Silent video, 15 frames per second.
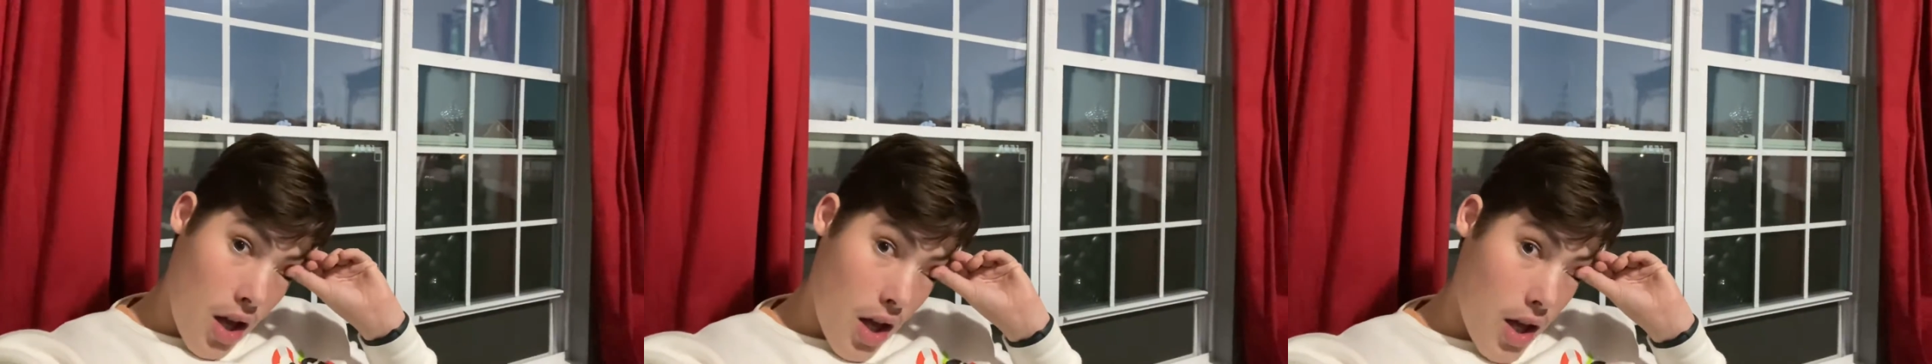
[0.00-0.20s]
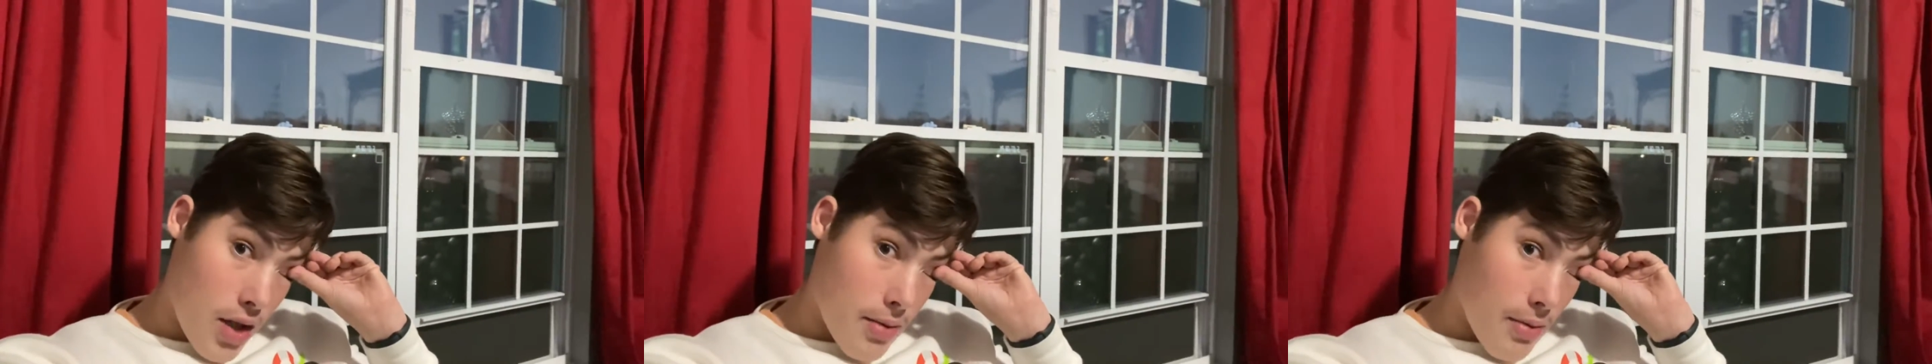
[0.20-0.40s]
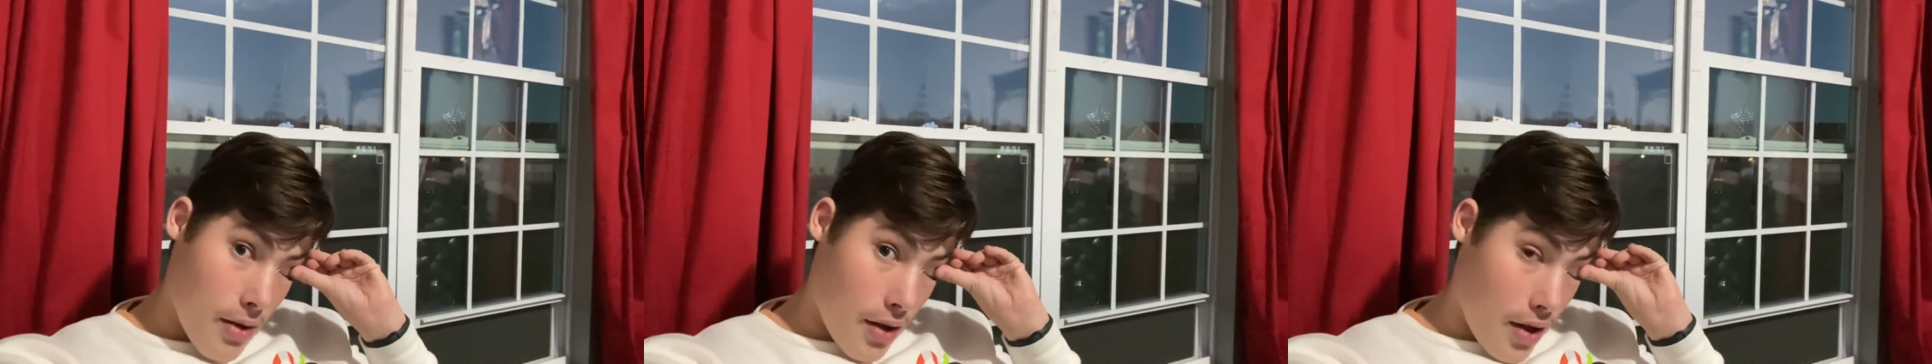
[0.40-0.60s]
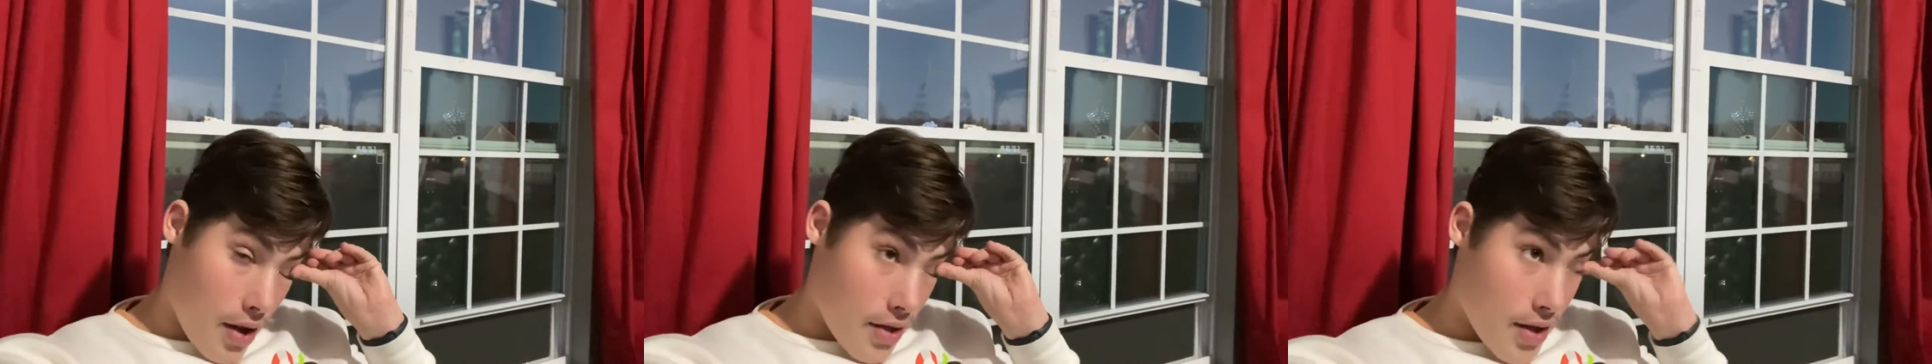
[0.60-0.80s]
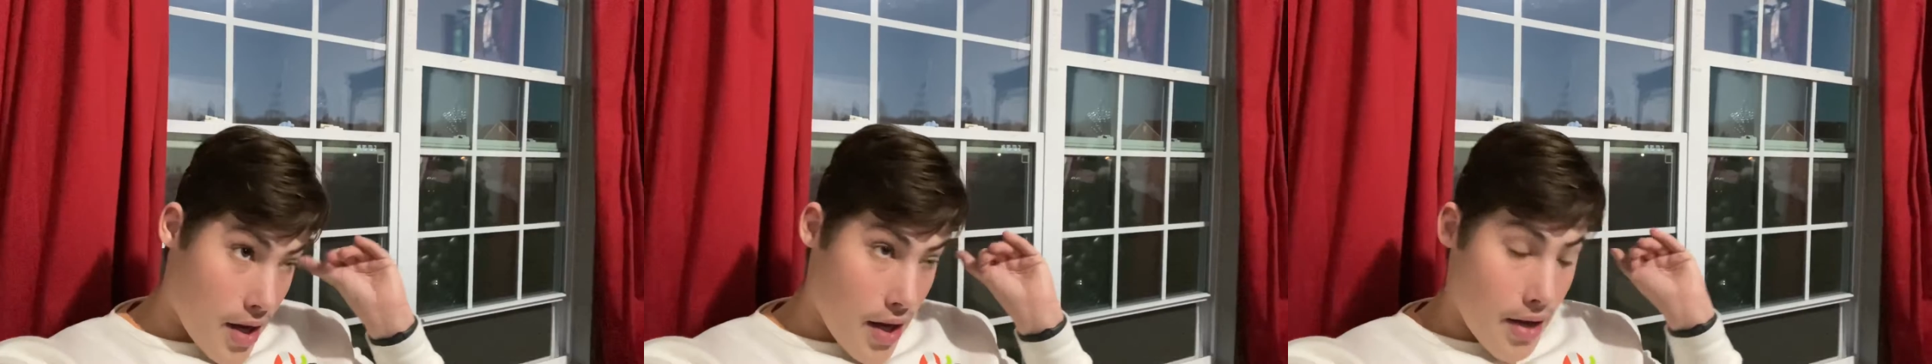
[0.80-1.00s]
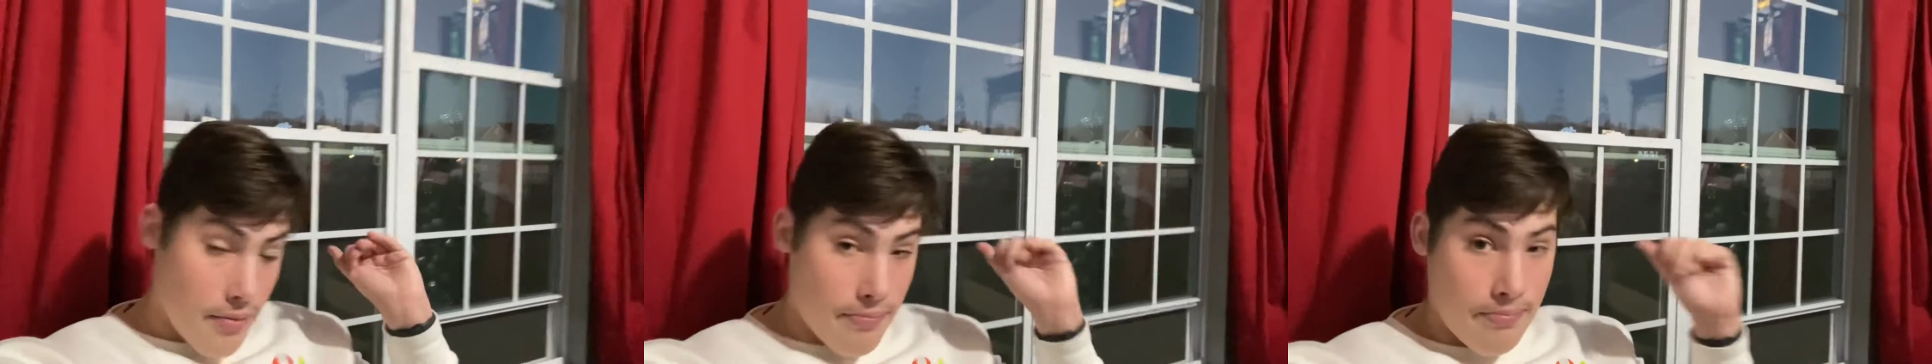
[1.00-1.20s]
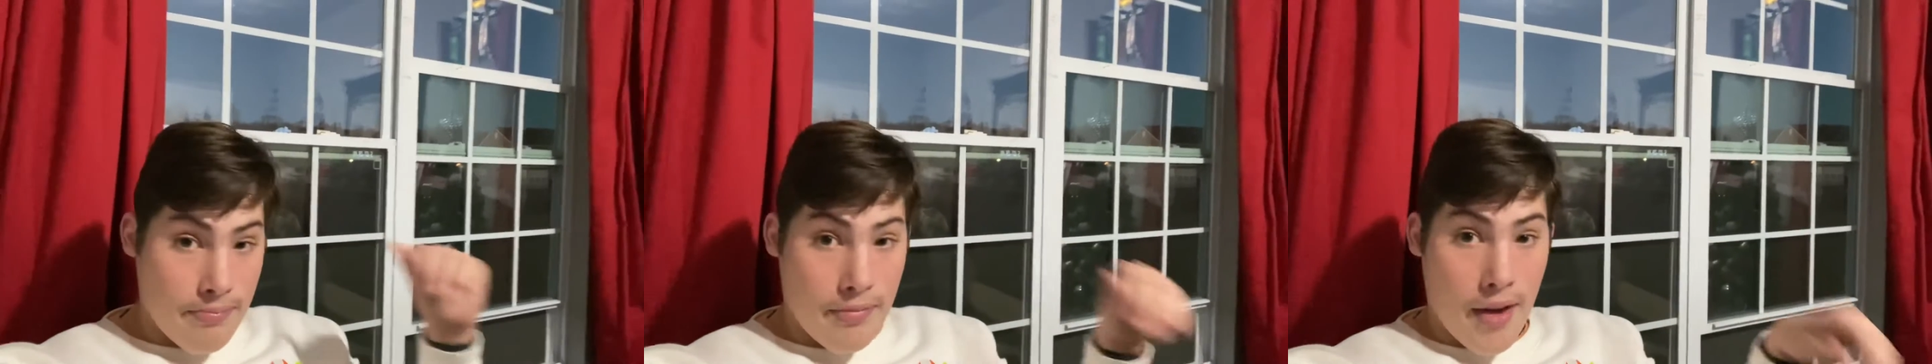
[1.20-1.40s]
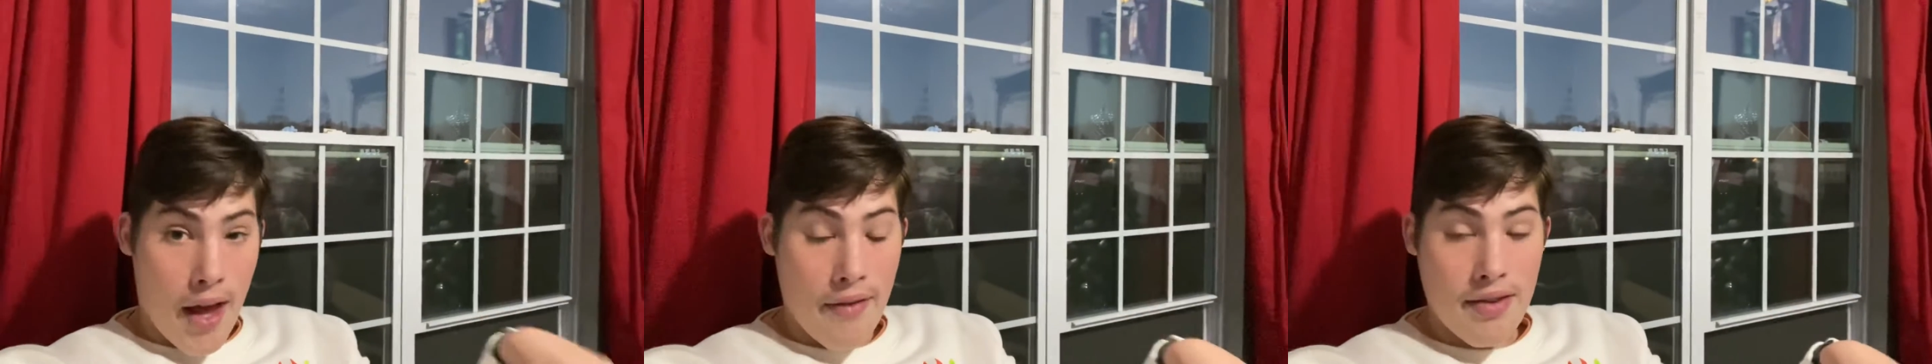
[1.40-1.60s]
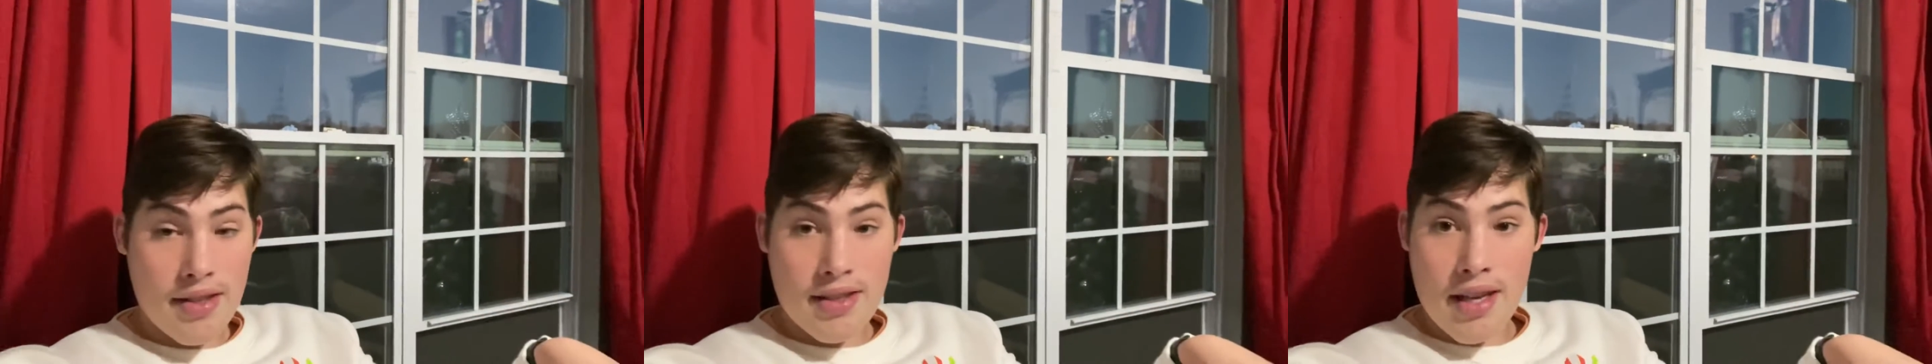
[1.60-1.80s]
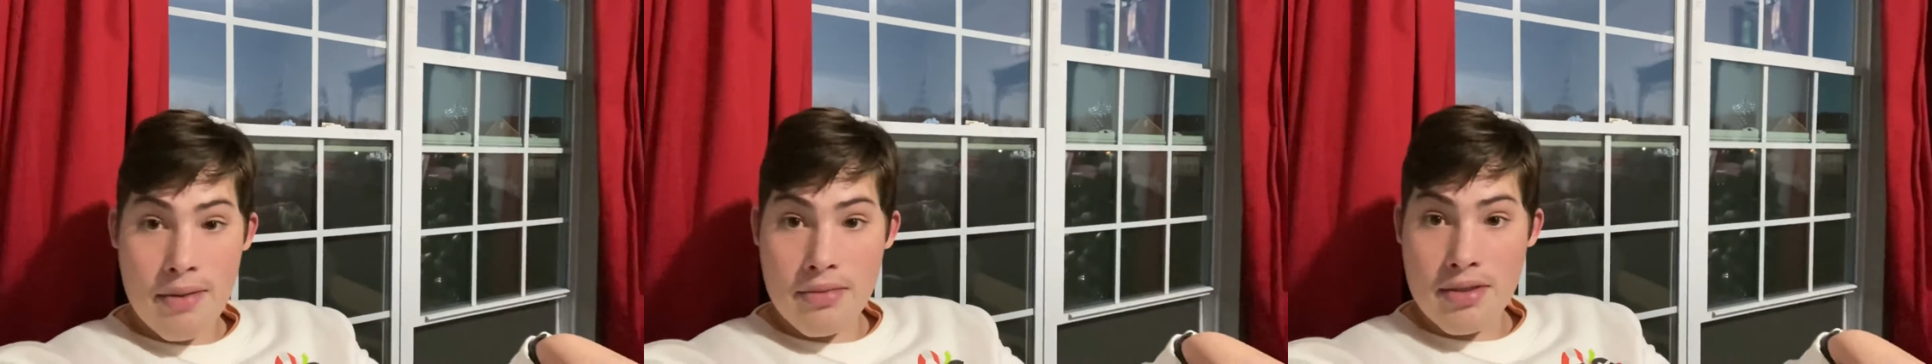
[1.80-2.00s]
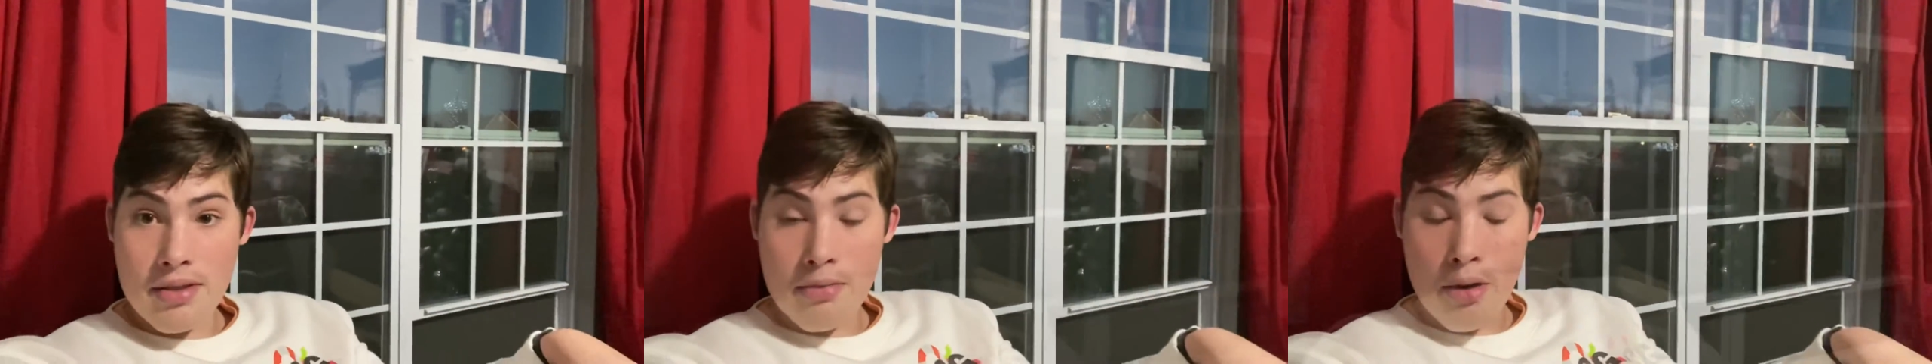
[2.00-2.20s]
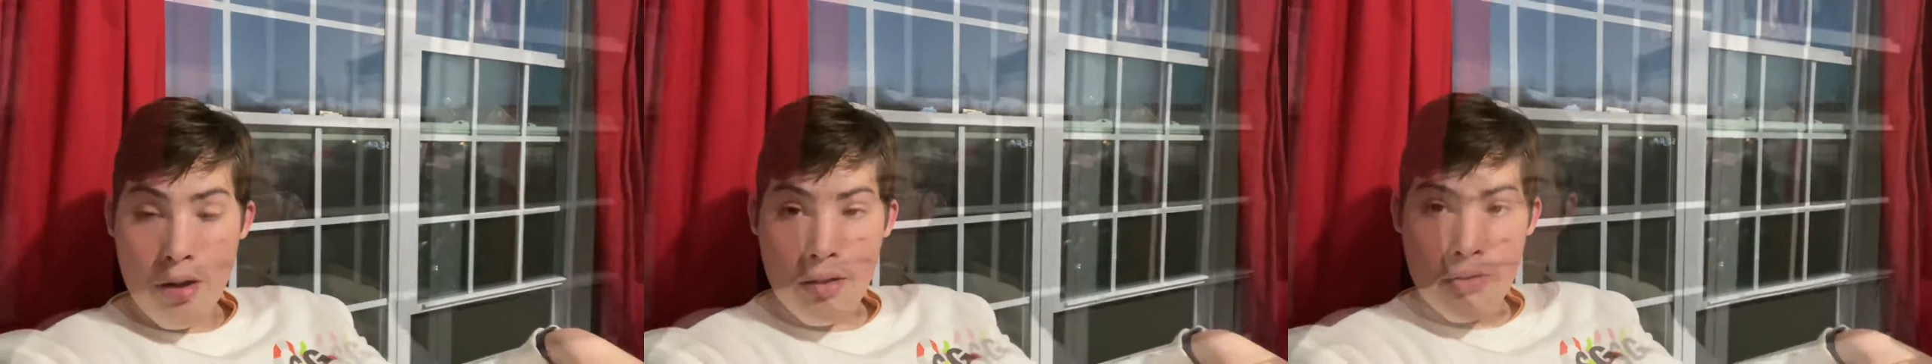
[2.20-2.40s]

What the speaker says: It's been a long day. I have exams tomorrow.